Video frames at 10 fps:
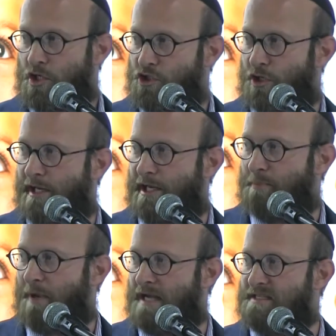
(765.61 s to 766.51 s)
surely
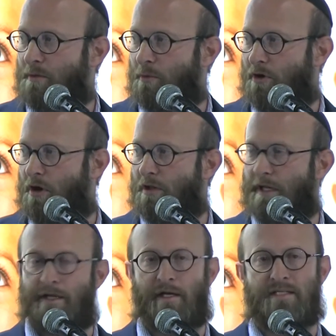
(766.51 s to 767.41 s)
it plays a role
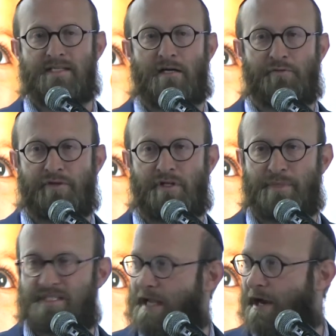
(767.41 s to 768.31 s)
in itself in the
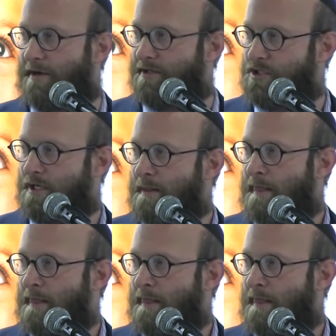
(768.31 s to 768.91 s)
miscarriage.